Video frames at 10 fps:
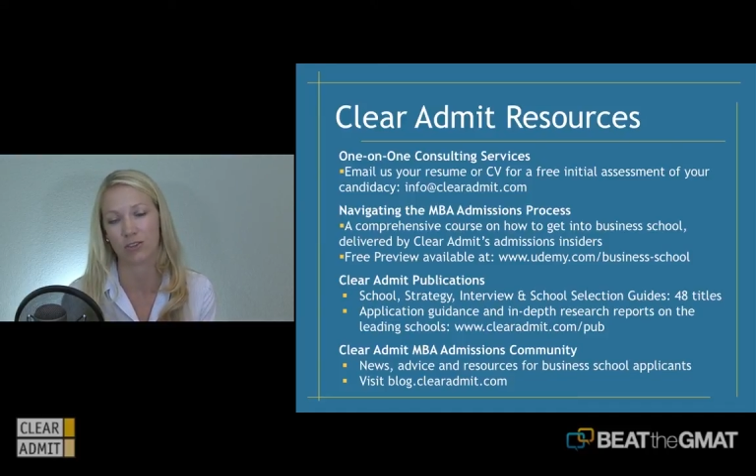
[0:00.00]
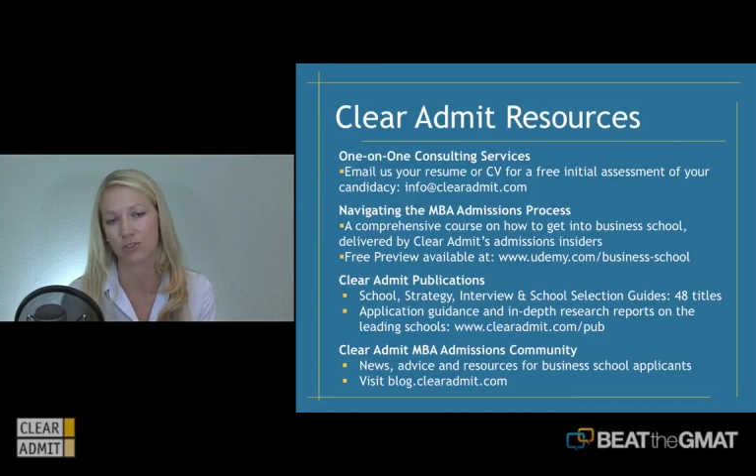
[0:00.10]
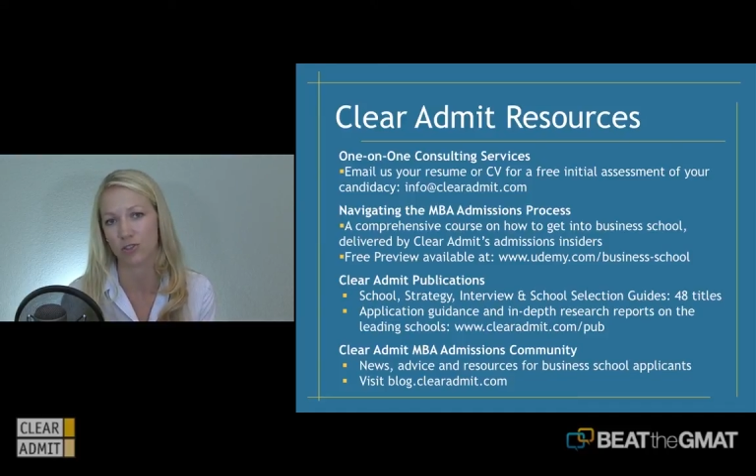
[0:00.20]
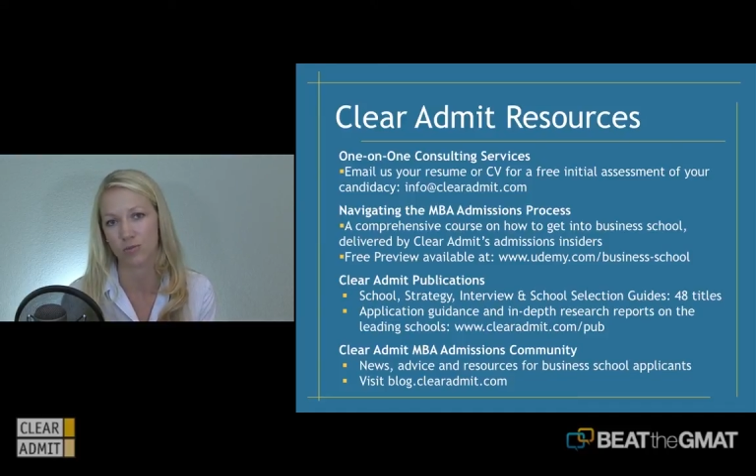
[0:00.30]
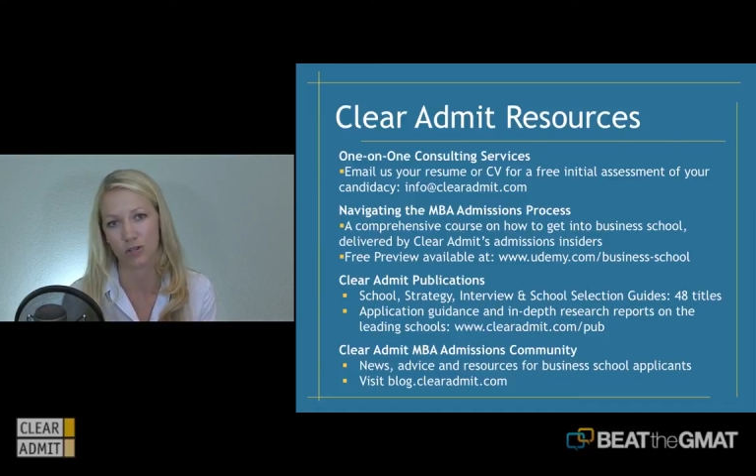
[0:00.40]

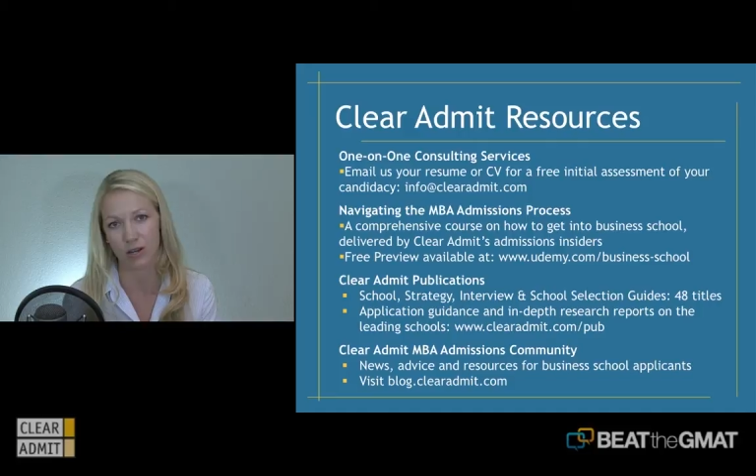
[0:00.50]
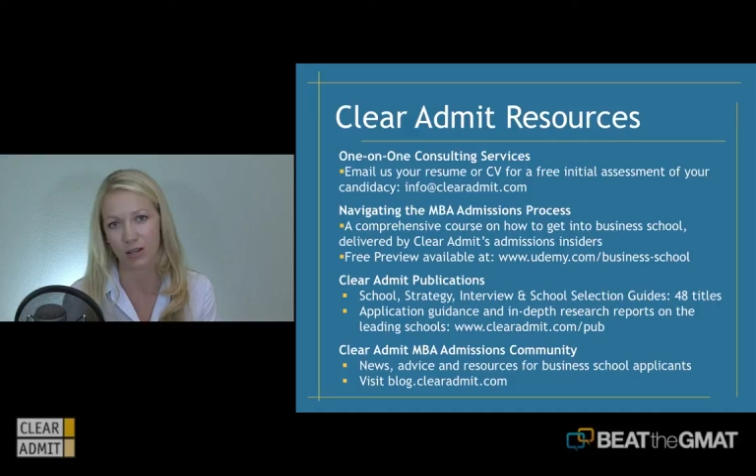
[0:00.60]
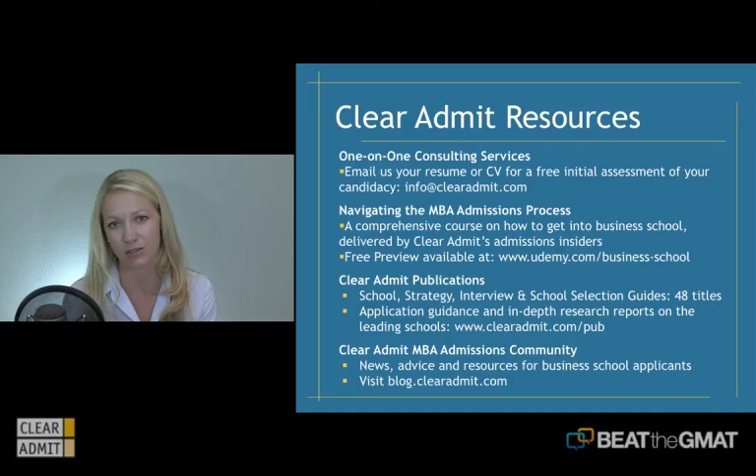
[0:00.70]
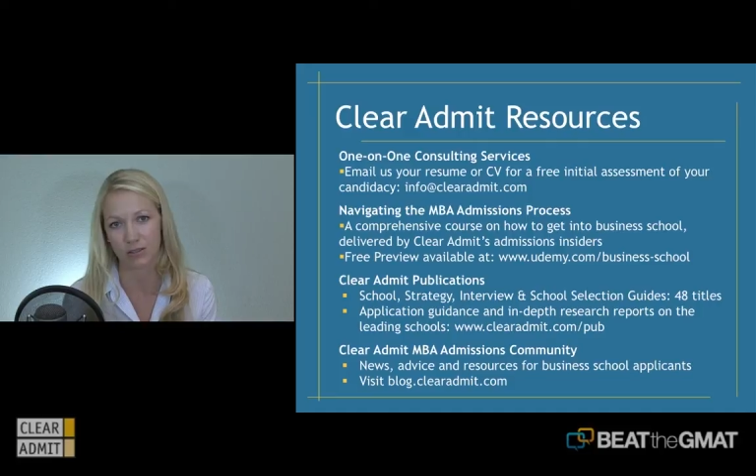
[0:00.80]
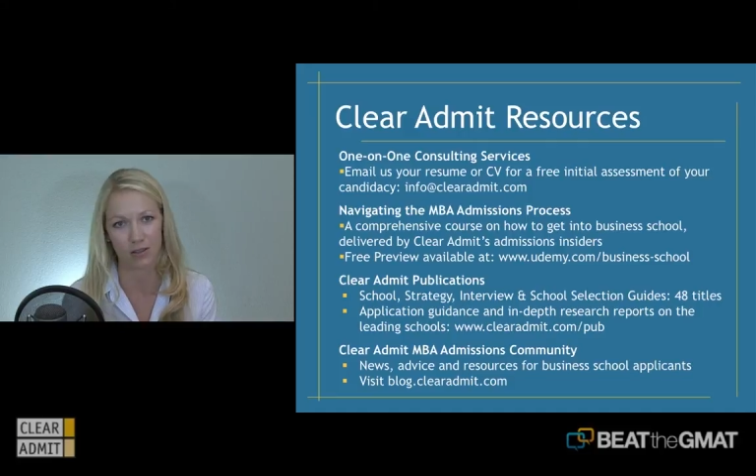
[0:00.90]
soup to
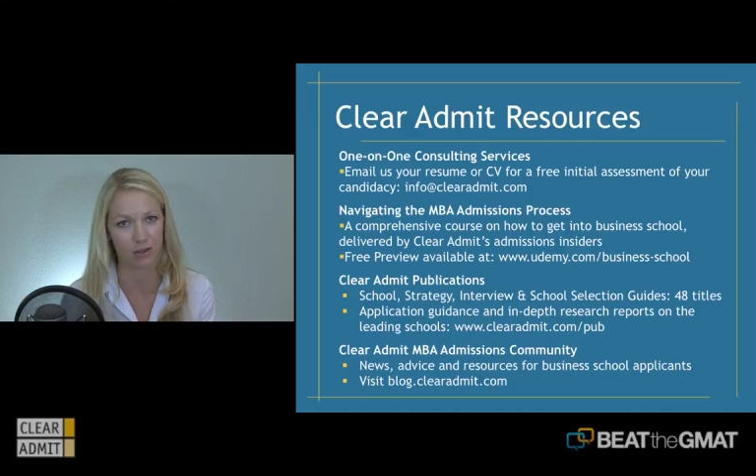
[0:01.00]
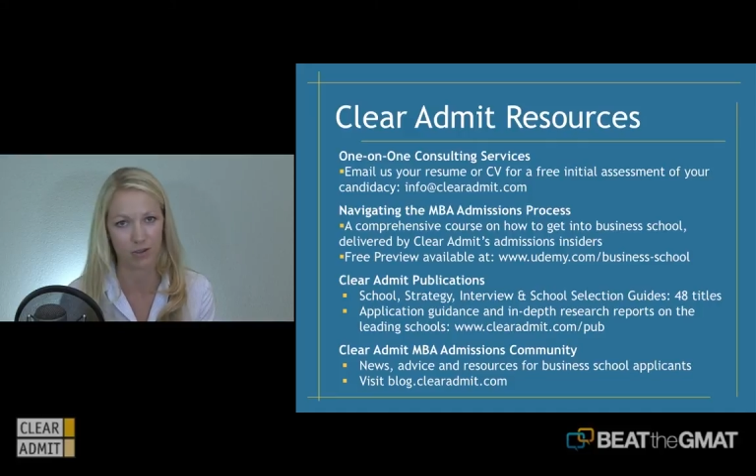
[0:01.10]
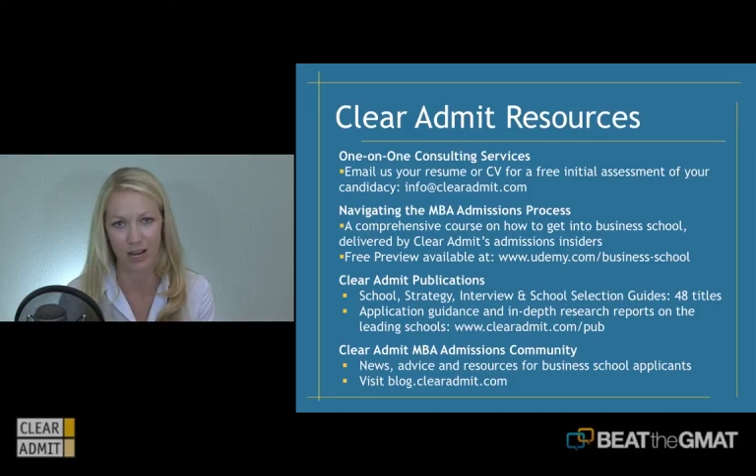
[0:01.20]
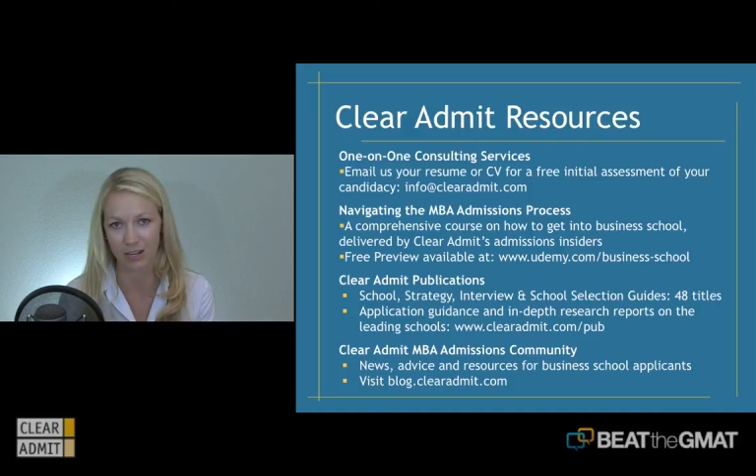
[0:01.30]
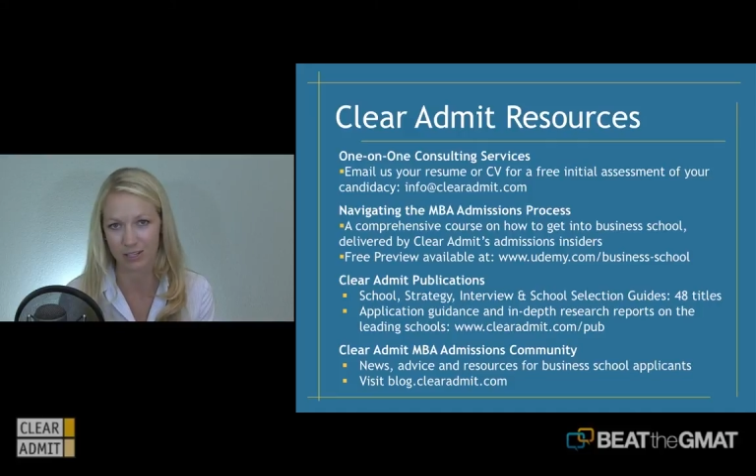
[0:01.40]
nuts, you
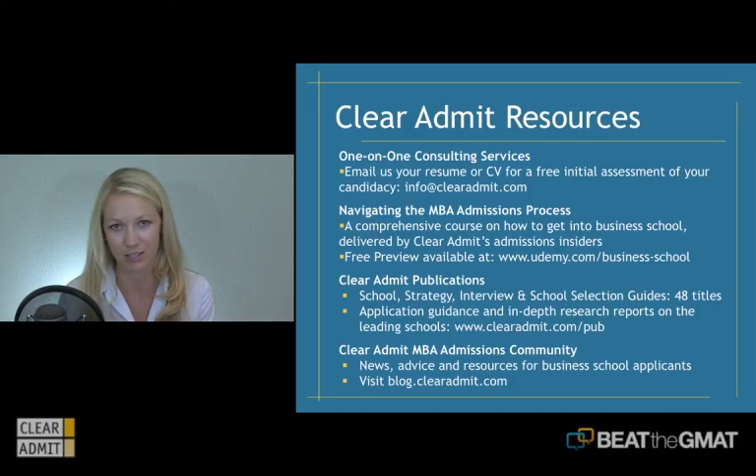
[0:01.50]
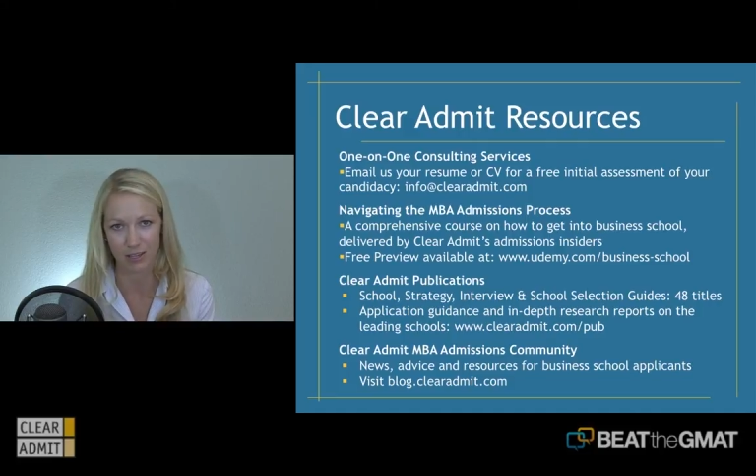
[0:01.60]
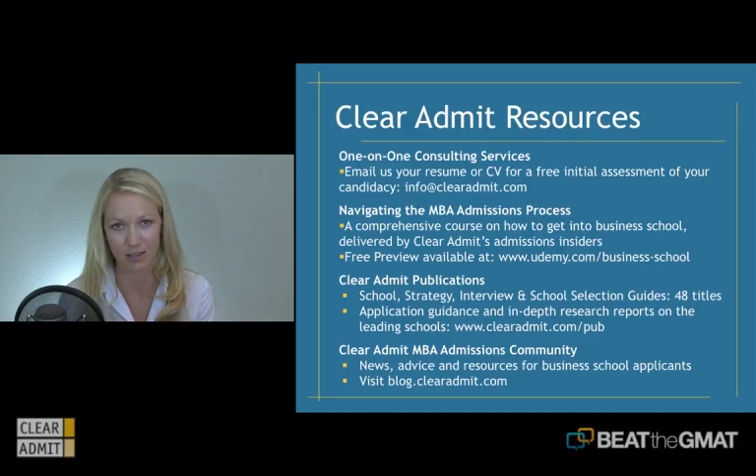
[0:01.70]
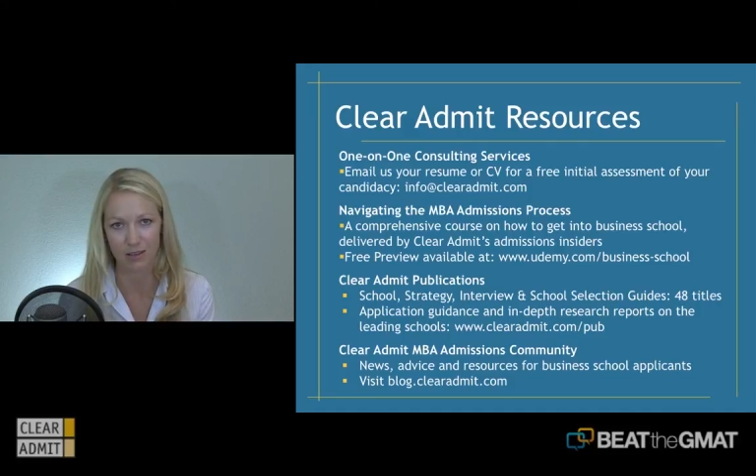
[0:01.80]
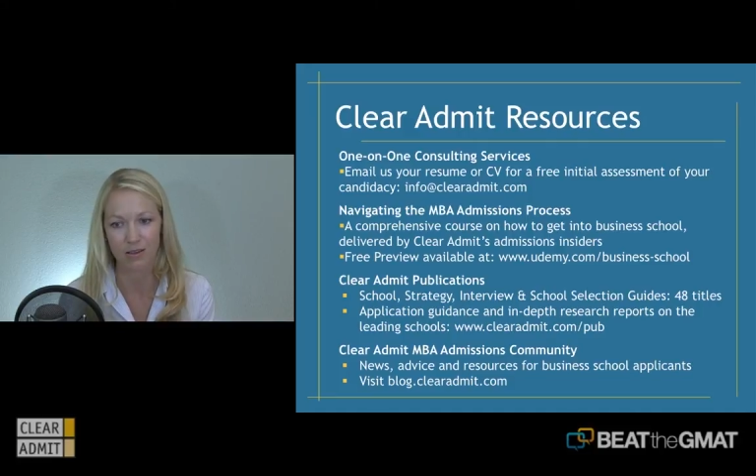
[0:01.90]
know, A to
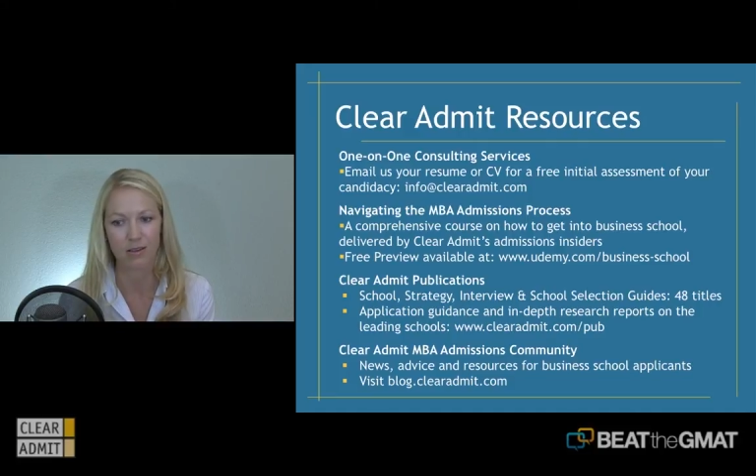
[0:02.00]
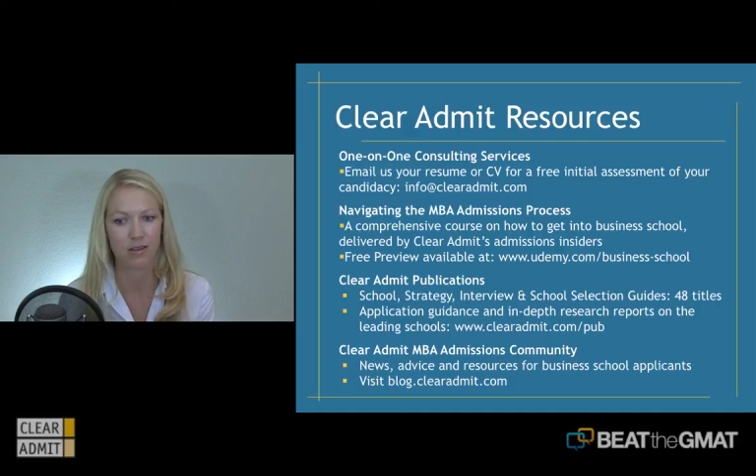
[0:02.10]
Z